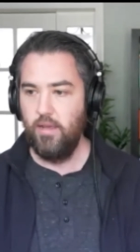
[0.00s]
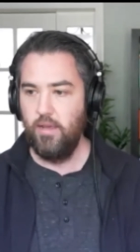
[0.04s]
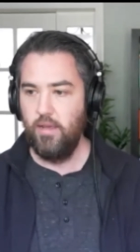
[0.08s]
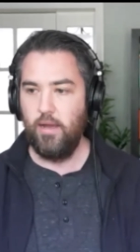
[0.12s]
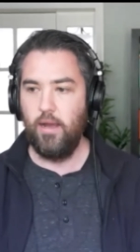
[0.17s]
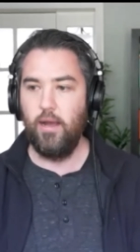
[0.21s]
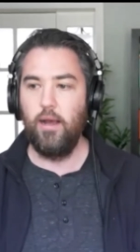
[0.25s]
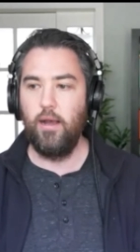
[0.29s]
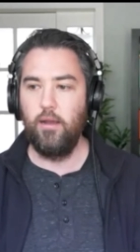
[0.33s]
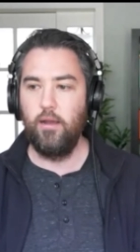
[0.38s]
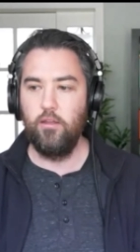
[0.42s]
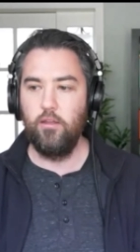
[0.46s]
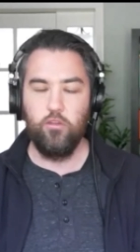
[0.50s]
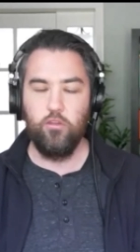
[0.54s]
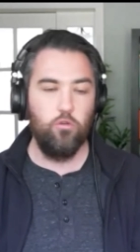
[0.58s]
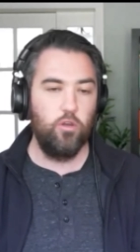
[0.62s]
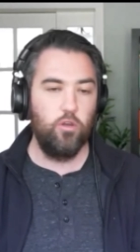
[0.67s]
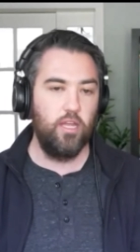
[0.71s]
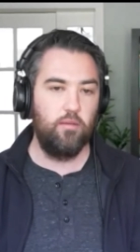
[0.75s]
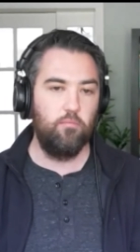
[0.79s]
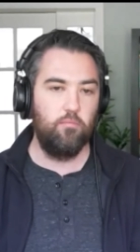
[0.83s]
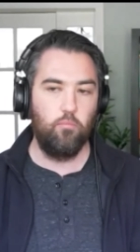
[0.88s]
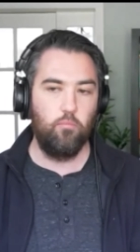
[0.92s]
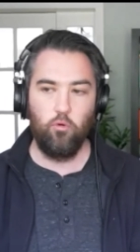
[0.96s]
Uh, you
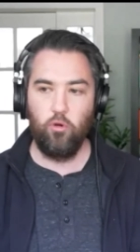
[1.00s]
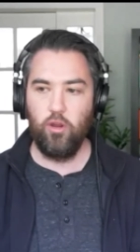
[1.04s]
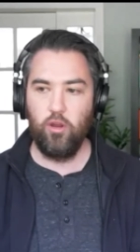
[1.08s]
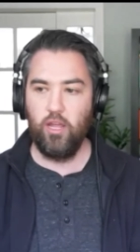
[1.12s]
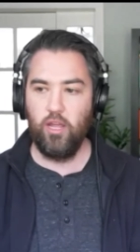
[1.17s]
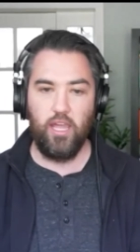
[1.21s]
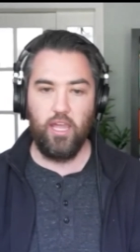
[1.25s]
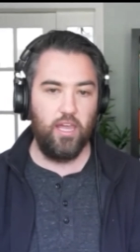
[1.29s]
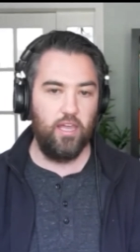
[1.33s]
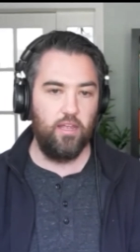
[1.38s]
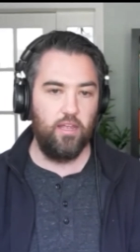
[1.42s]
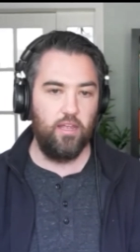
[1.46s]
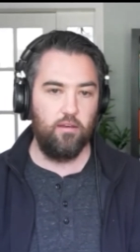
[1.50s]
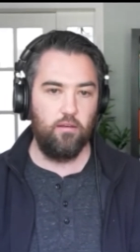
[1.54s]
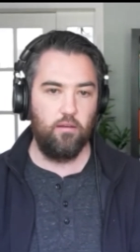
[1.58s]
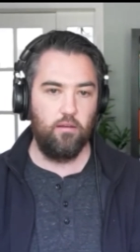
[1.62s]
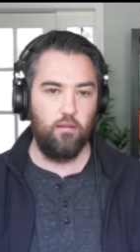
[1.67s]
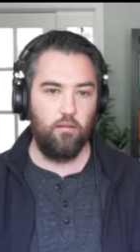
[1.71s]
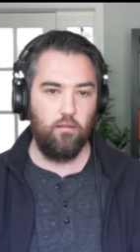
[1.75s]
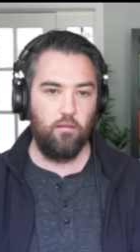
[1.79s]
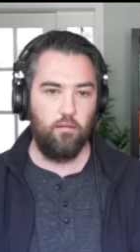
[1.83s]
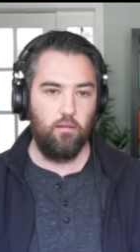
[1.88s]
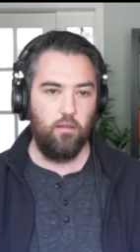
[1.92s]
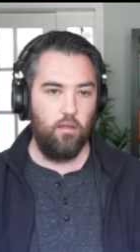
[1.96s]
can bring in,
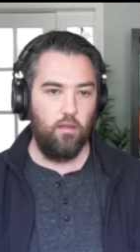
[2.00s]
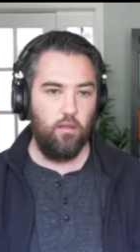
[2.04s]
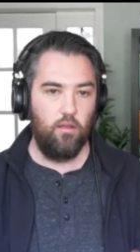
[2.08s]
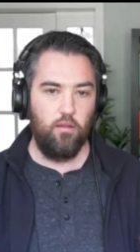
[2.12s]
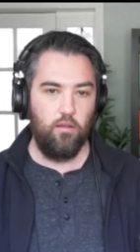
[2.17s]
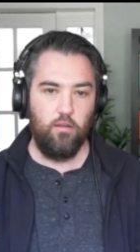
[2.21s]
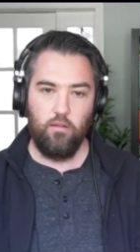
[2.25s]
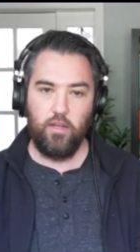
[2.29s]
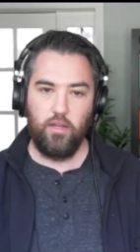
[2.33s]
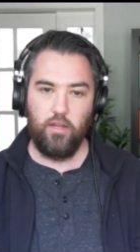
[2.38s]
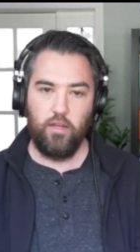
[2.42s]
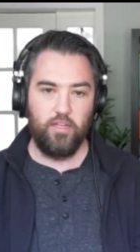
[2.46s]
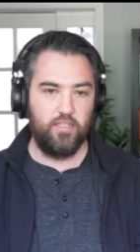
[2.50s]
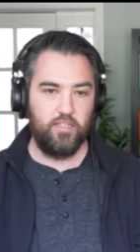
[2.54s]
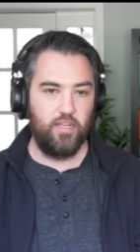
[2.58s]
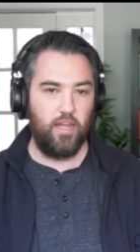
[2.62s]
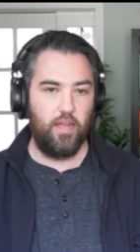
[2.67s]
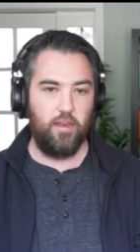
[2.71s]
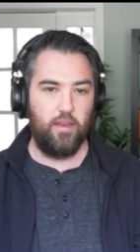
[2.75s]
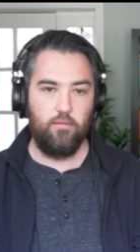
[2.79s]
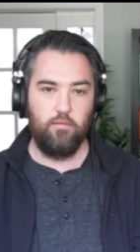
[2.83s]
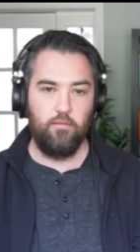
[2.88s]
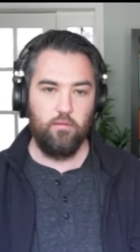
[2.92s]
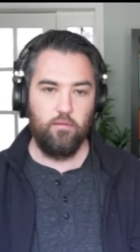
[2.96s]
like I
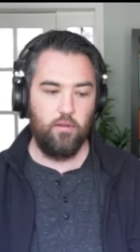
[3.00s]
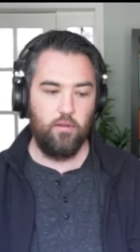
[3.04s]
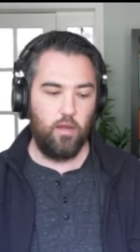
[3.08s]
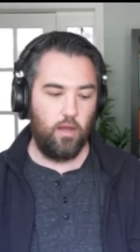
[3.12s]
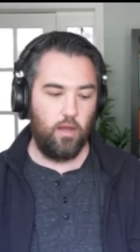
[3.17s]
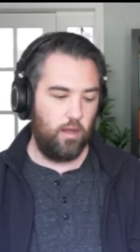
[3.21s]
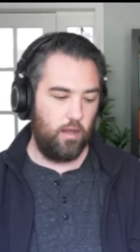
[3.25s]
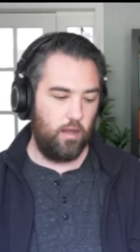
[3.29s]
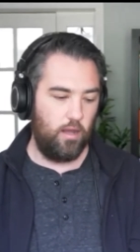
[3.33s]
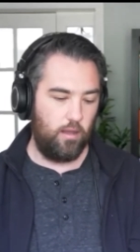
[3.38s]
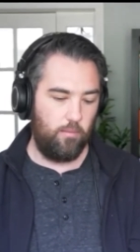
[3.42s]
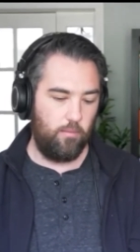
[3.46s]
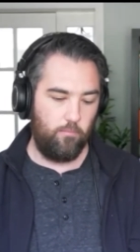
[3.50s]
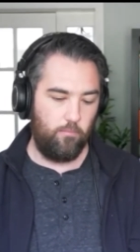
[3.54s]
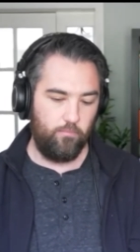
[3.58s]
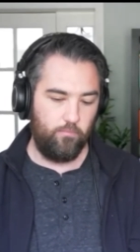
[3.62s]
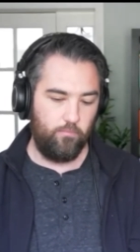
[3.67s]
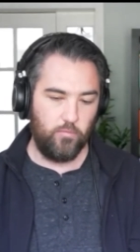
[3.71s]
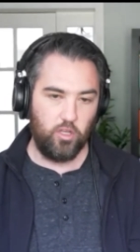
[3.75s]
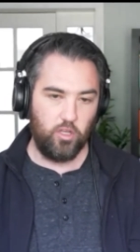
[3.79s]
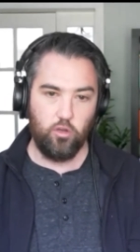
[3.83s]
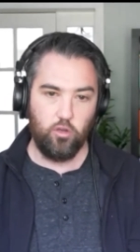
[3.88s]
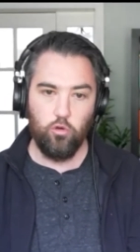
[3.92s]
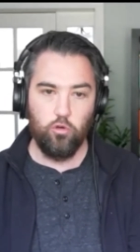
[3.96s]
said, um,
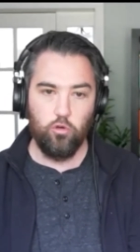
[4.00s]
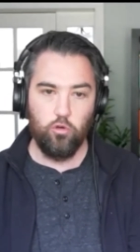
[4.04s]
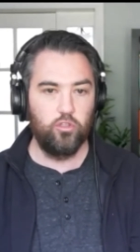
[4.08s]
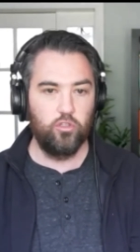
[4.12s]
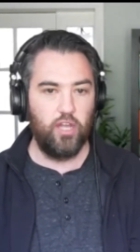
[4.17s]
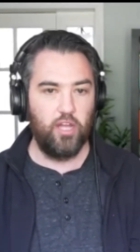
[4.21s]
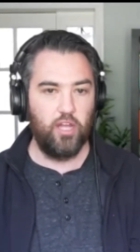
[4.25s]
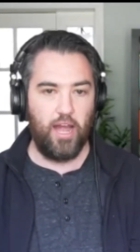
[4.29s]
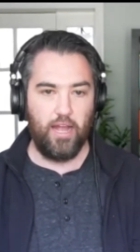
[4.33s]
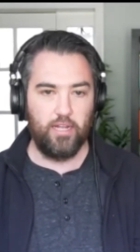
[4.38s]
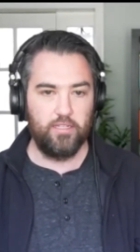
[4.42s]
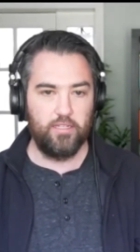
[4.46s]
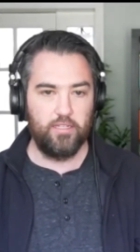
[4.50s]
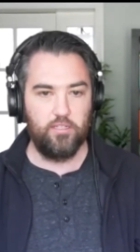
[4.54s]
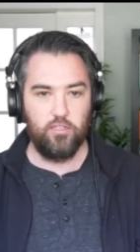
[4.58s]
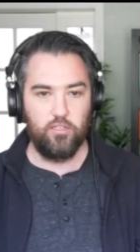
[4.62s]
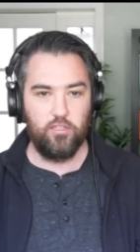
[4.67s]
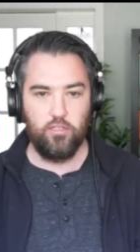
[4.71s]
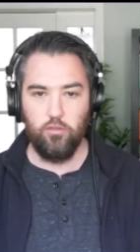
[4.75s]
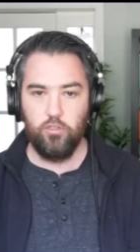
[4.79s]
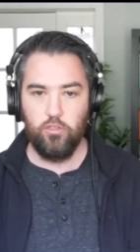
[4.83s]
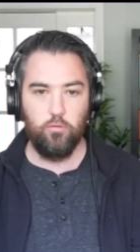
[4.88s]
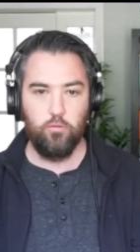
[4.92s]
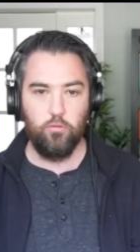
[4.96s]
Google Docs,
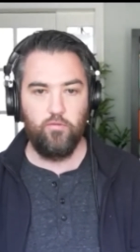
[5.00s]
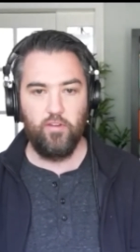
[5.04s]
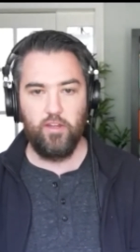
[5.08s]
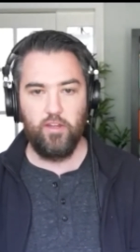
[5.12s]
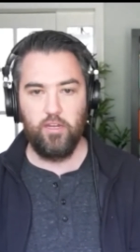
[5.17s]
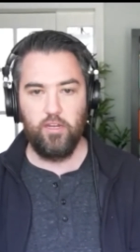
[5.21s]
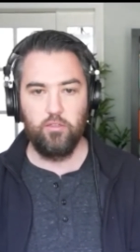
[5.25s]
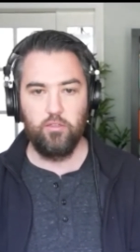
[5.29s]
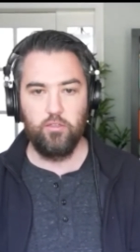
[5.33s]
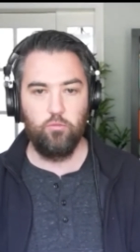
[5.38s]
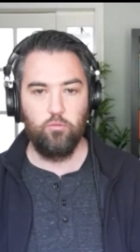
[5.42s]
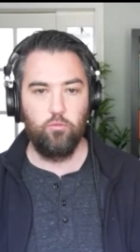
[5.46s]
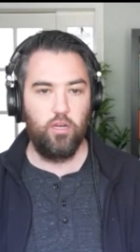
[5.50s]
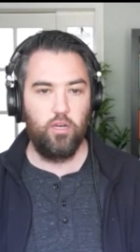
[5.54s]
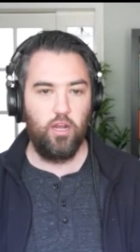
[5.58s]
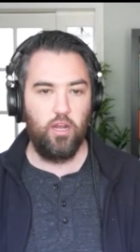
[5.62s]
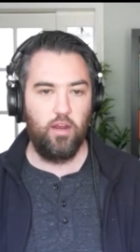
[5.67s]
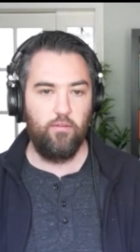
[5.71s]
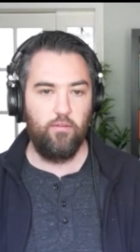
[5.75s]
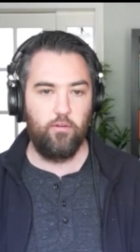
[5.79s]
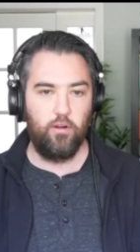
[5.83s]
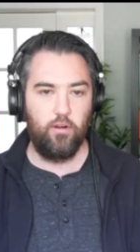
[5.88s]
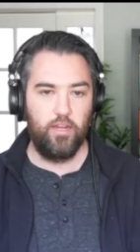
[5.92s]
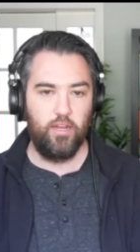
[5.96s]
YouTube videos,
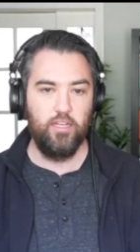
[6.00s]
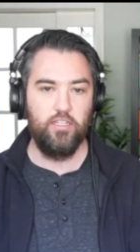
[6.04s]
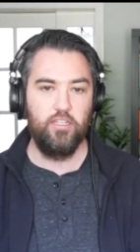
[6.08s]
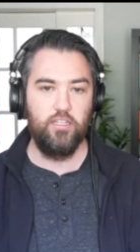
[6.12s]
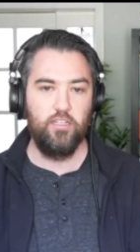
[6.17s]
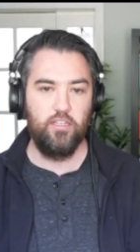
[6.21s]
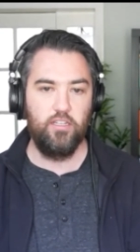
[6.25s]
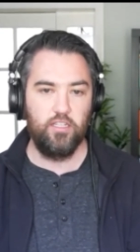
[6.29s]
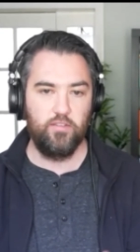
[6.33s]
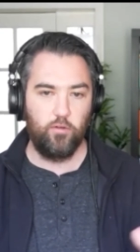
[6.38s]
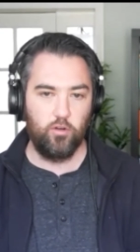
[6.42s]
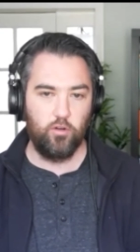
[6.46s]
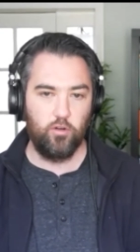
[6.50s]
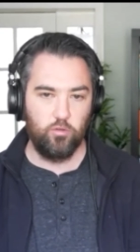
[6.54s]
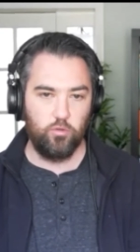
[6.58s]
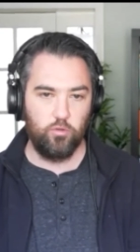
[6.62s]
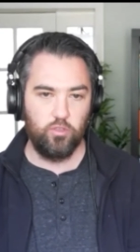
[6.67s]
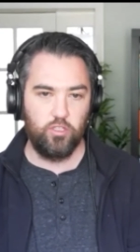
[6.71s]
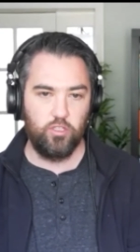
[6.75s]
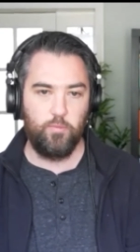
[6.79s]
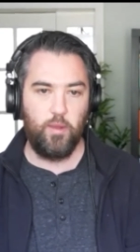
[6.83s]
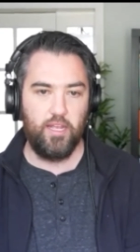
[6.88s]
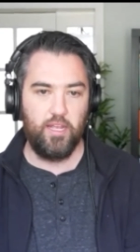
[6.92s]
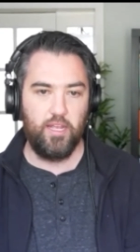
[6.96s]
whatever, into these virtual
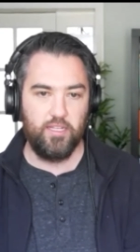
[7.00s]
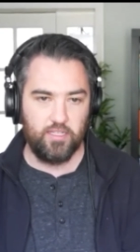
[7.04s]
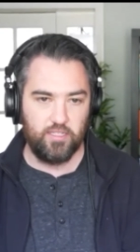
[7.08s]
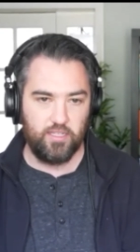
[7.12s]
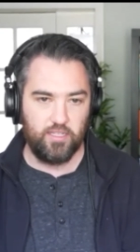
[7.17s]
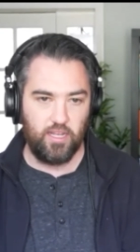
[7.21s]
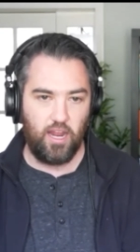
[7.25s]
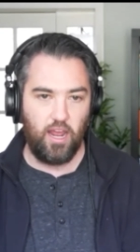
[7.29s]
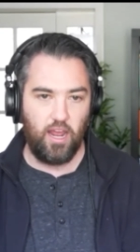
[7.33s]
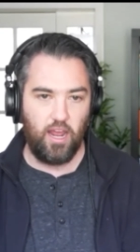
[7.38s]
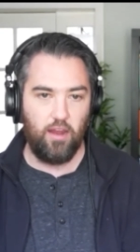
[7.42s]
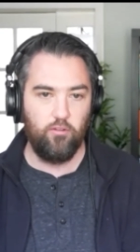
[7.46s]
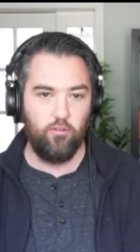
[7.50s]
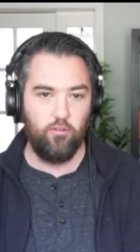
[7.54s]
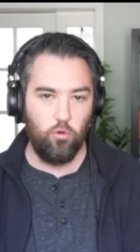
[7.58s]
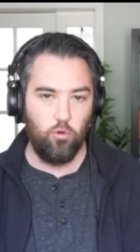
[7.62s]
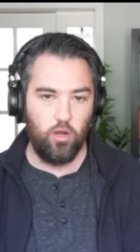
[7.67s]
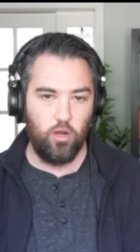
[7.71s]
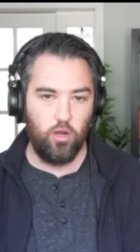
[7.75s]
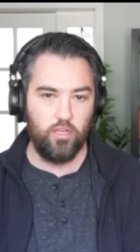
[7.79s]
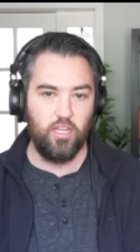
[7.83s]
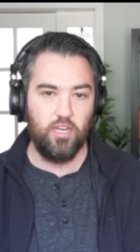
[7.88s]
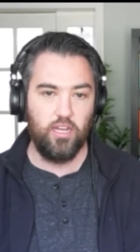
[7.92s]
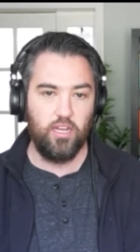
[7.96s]
spaces that
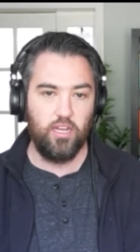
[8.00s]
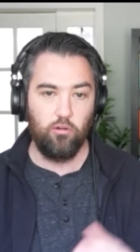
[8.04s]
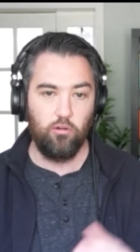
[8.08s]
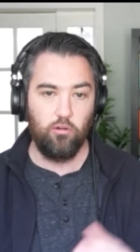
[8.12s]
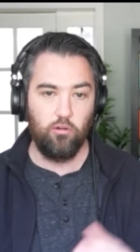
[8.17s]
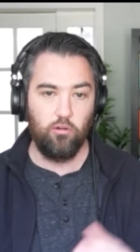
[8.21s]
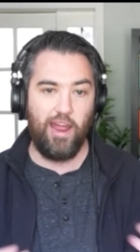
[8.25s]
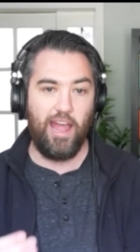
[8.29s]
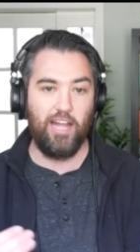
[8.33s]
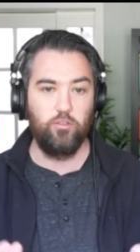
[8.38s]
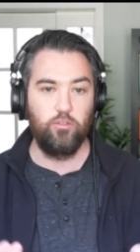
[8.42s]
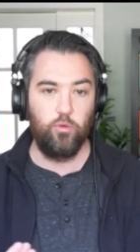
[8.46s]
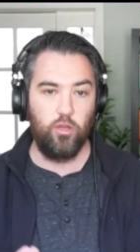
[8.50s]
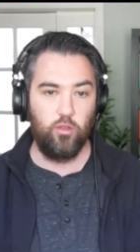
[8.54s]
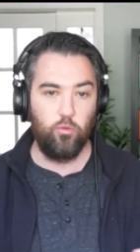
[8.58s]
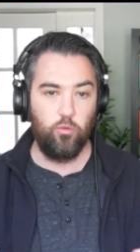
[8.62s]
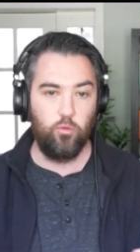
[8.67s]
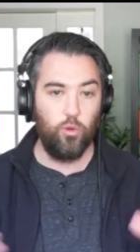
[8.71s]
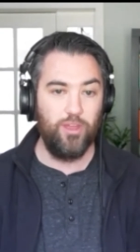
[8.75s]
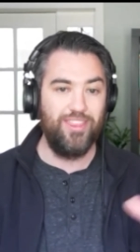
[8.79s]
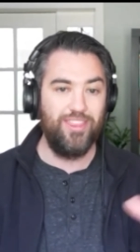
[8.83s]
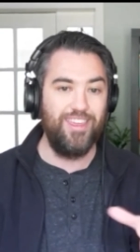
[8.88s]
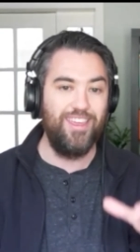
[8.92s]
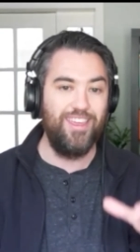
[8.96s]
everyone can interact with
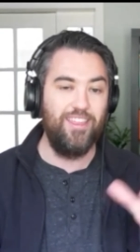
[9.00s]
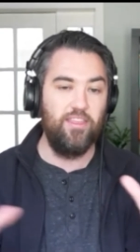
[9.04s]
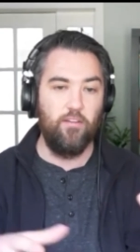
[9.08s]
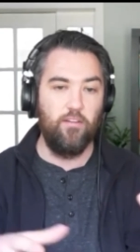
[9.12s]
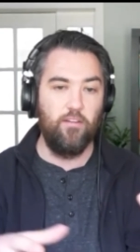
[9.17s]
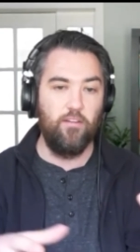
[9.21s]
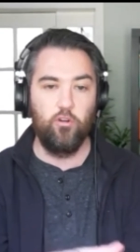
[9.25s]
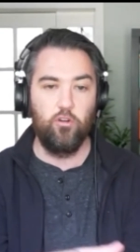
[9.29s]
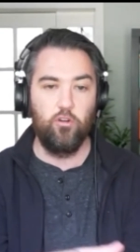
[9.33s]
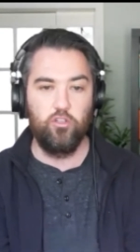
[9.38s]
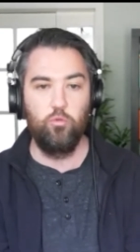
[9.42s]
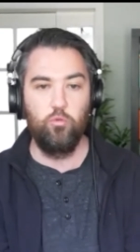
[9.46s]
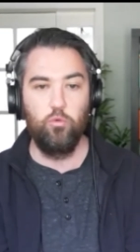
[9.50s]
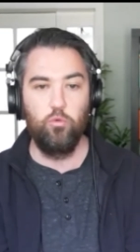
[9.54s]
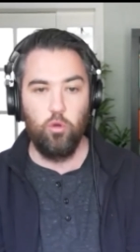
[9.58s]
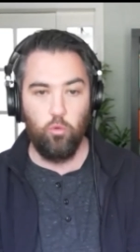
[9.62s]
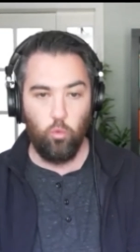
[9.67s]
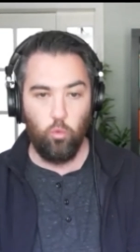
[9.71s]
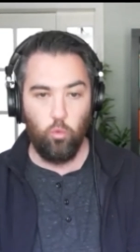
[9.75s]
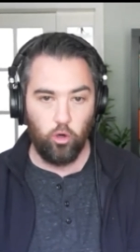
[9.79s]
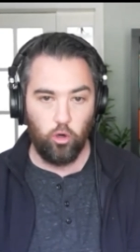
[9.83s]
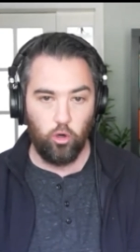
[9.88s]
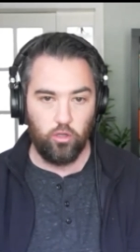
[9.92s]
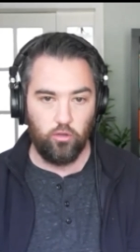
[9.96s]
within the virtual
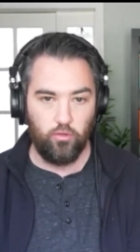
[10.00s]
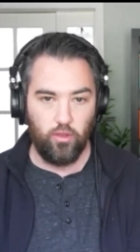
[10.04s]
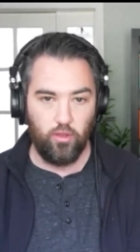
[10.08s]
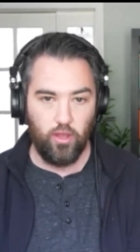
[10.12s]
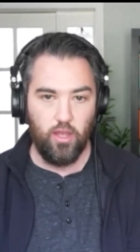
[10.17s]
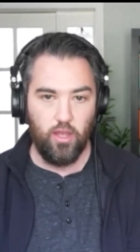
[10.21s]
world.